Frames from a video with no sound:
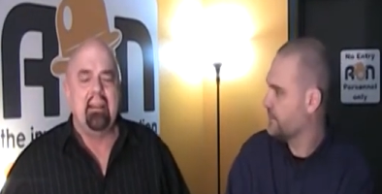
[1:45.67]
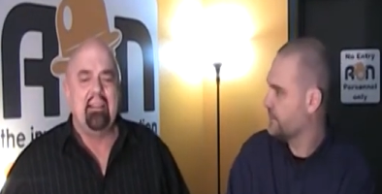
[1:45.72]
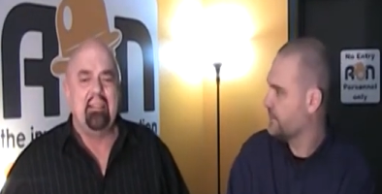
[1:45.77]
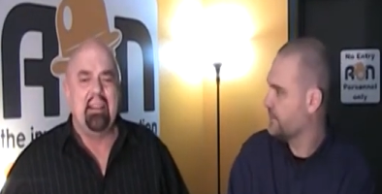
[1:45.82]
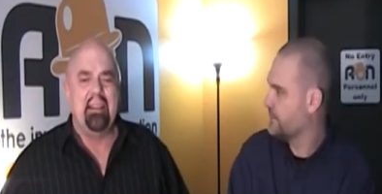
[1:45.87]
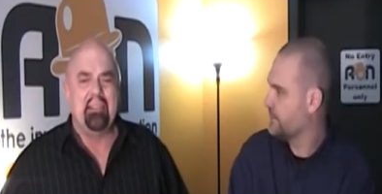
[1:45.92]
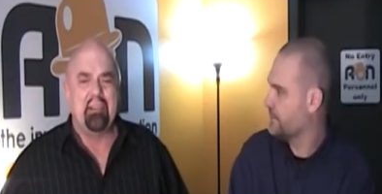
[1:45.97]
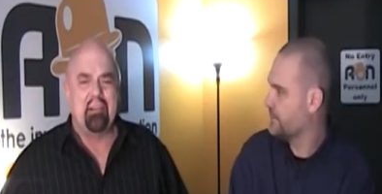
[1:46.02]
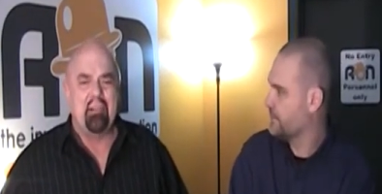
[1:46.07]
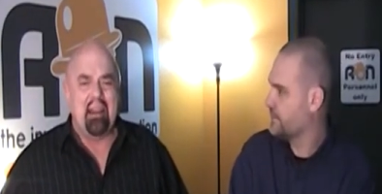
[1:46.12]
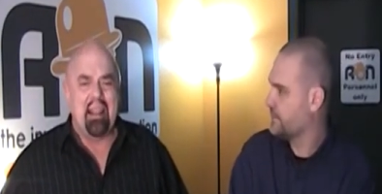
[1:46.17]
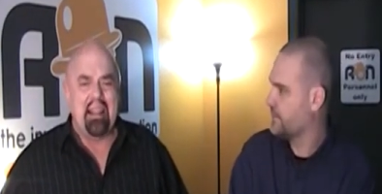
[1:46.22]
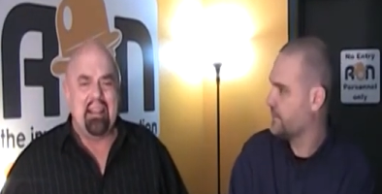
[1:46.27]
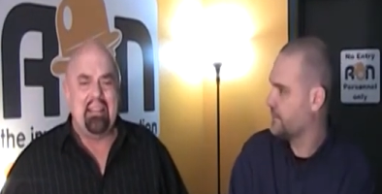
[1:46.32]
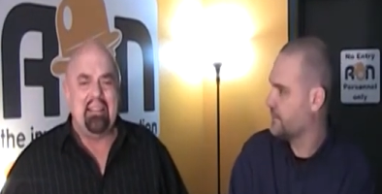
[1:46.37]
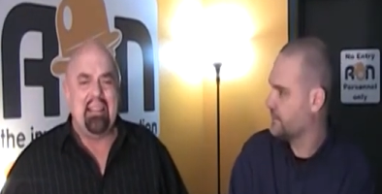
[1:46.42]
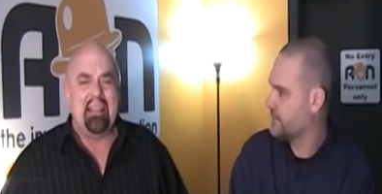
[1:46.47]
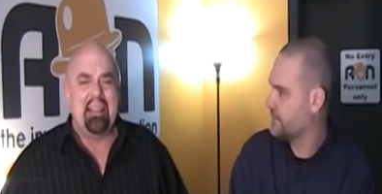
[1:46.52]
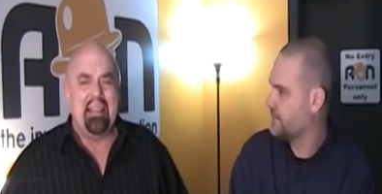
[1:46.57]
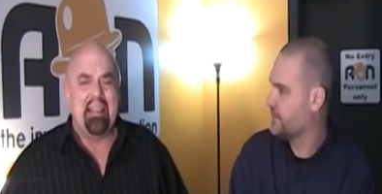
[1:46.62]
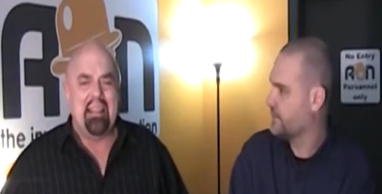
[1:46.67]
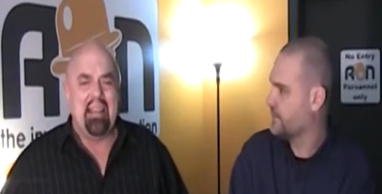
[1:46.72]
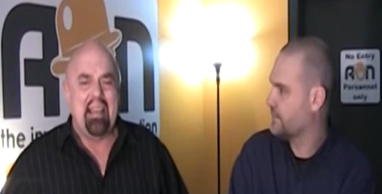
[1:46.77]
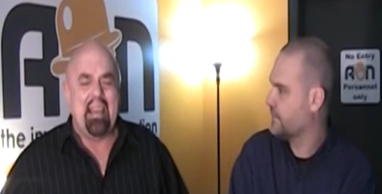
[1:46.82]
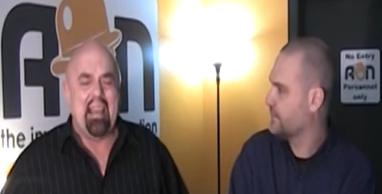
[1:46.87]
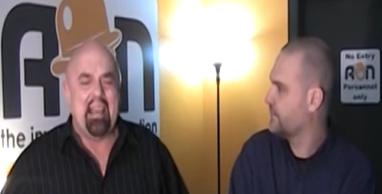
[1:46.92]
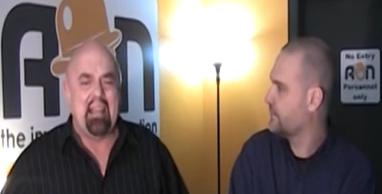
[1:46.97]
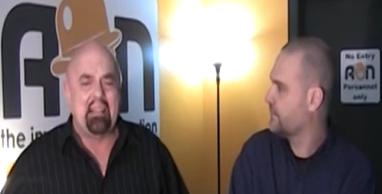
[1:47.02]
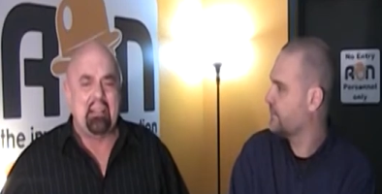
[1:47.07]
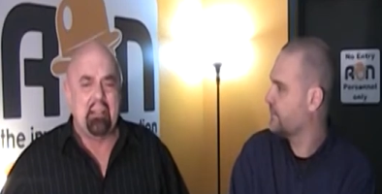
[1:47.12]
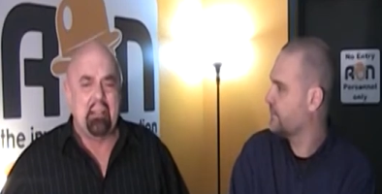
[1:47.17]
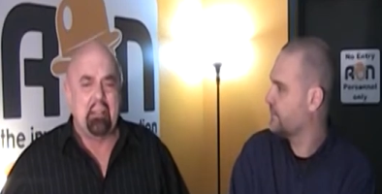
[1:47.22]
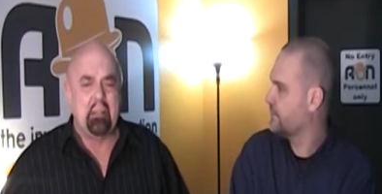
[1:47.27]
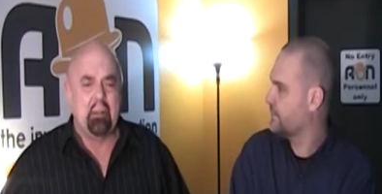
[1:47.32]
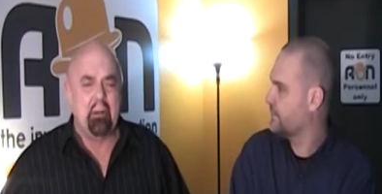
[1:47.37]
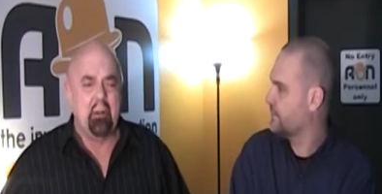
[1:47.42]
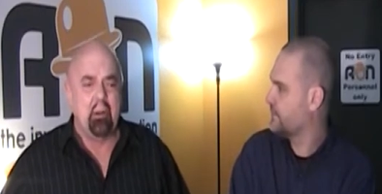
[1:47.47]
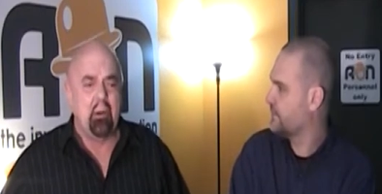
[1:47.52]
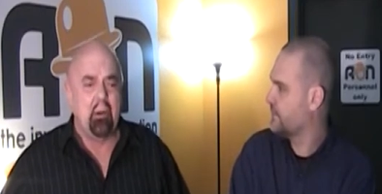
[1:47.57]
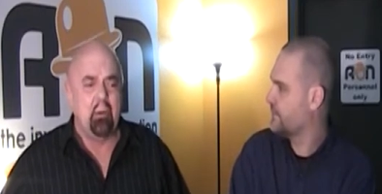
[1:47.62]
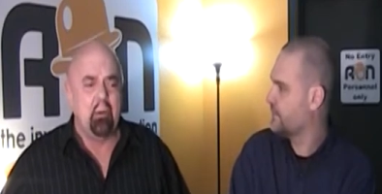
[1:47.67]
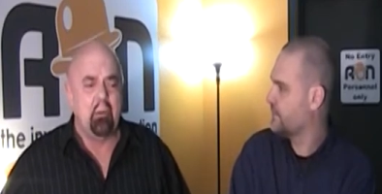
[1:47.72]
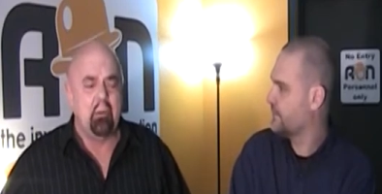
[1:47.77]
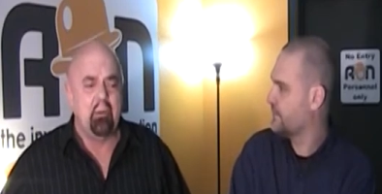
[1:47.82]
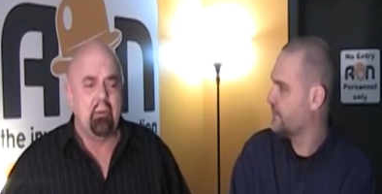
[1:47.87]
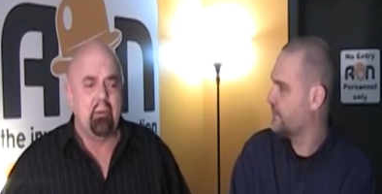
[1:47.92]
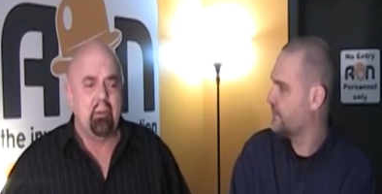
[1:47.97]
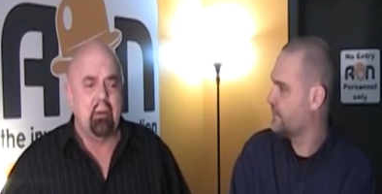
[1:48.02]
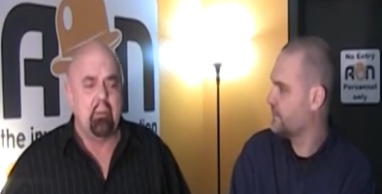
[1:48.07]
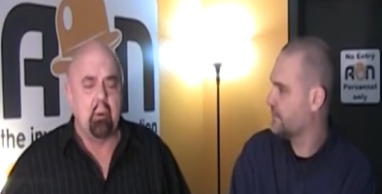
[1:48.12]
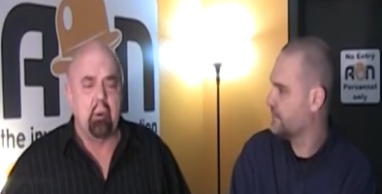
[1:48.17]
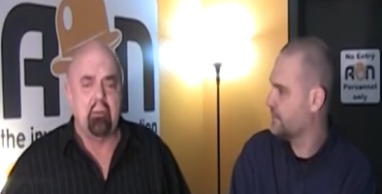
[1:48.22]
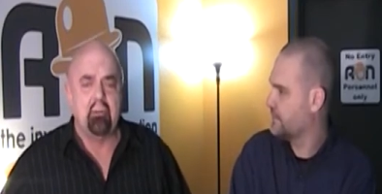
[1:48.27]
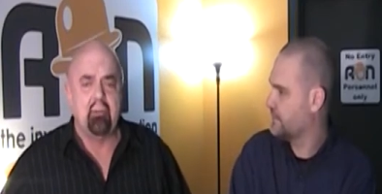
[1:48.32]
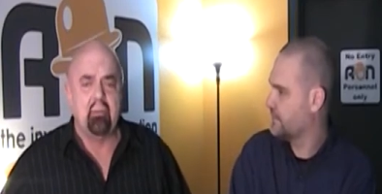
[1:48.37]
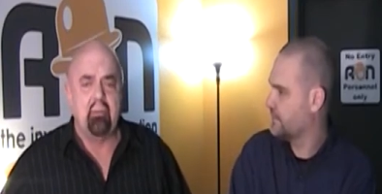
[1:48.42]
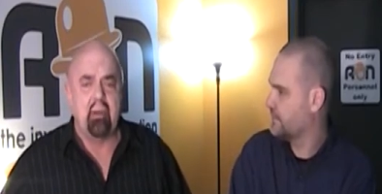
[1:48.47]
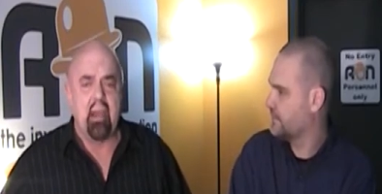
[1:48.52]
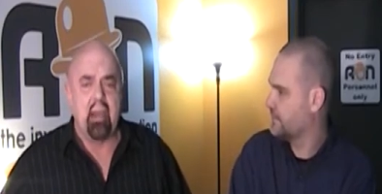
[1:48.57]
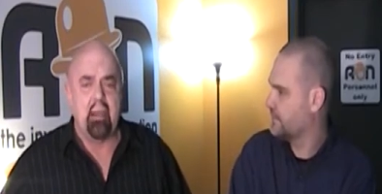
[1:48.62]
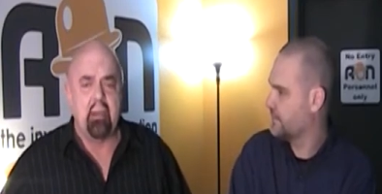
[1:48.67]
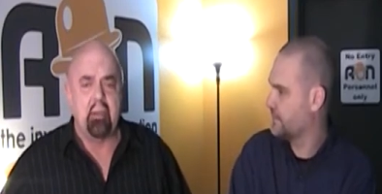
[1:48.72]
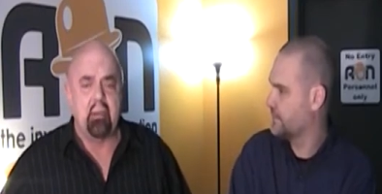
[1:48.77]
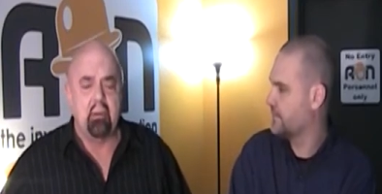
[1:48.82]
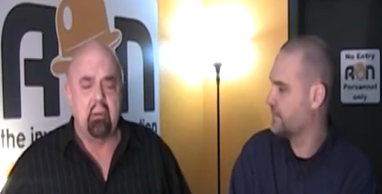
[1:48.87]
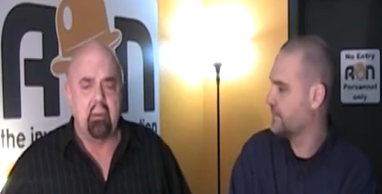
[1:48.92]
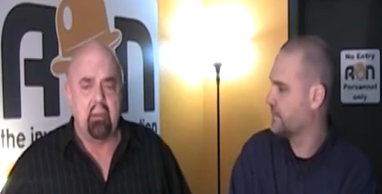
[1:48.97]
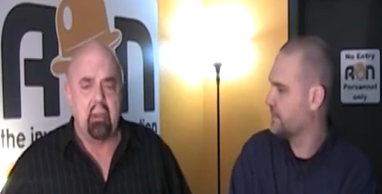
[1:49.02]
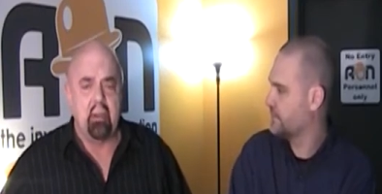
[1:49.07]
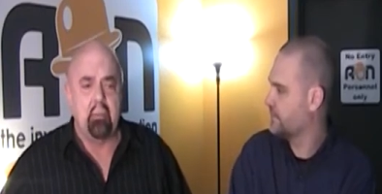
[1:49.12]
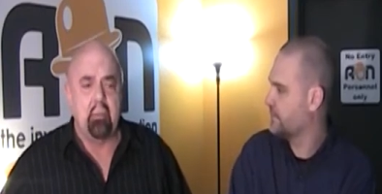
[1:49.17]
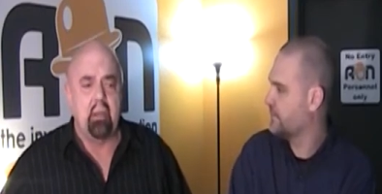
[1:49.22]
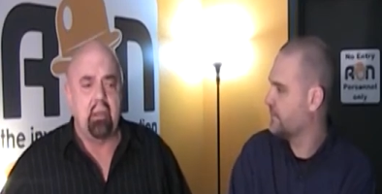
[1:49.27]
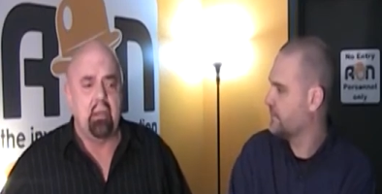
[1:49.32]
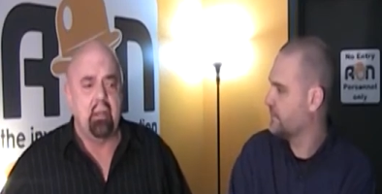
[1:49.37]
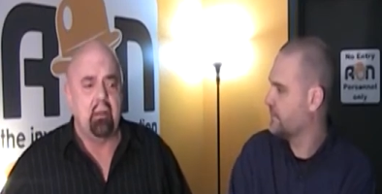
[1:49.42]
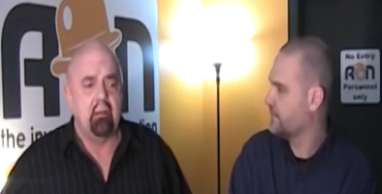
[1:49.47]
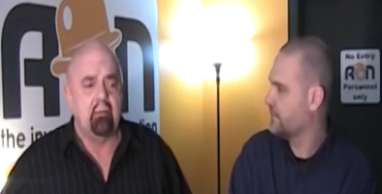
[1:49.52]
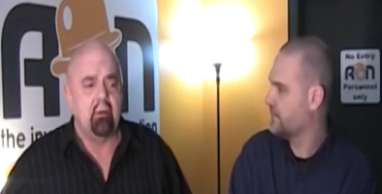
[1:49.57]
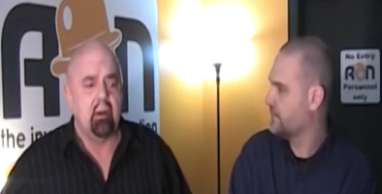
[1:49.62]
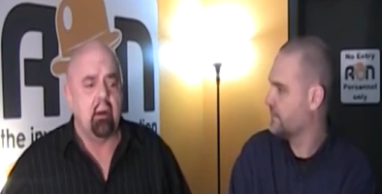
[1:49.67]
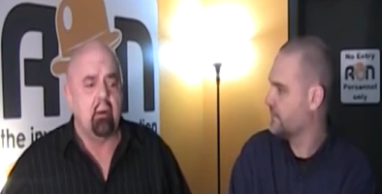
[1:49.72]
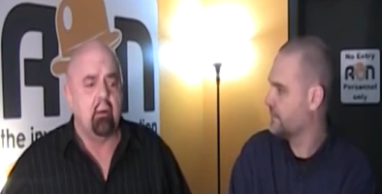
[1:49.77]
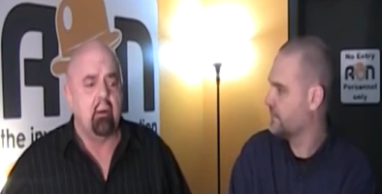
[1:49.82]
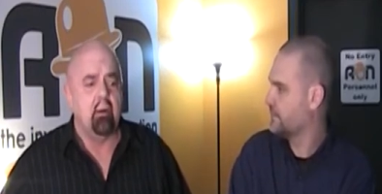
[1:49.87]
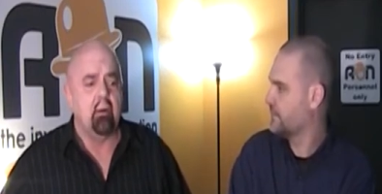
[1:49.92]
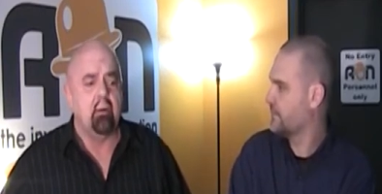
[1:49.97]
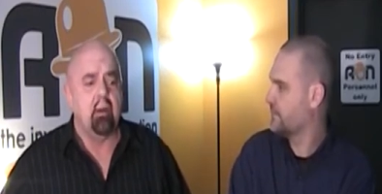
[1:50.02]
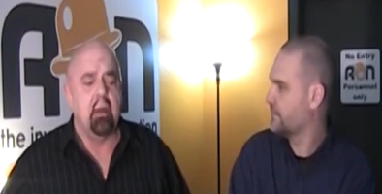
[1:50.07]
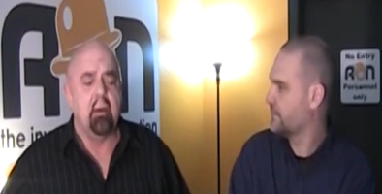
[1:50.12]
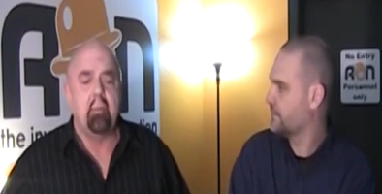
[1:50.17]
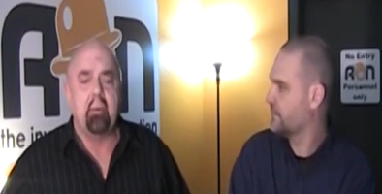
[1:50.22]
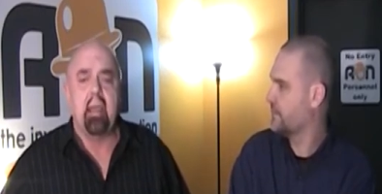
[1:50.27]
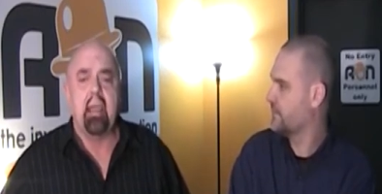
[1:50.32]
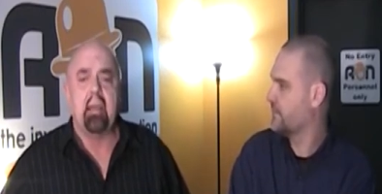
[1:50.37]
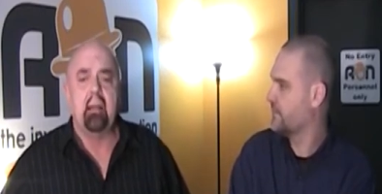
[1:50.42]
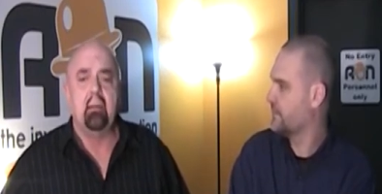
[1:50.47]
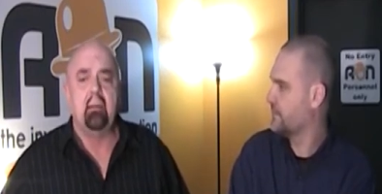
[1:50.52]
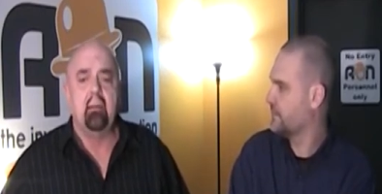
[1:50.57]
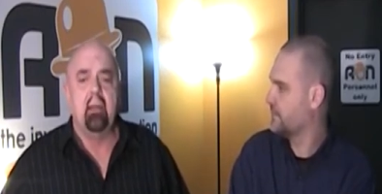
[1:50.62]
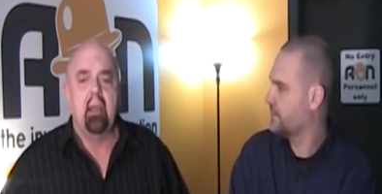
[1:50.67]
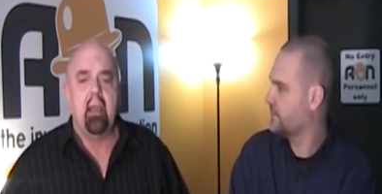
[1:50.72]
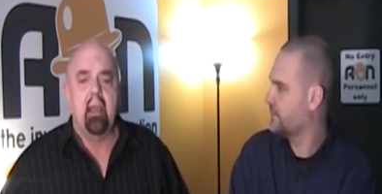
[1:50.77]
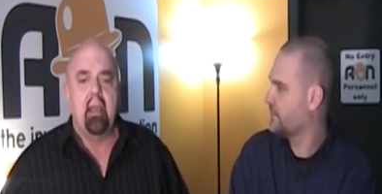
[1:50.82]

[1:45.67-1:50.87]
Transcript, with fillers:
Speaker 1: that their idea had little or no commercial value in the opinion of our uh, panel.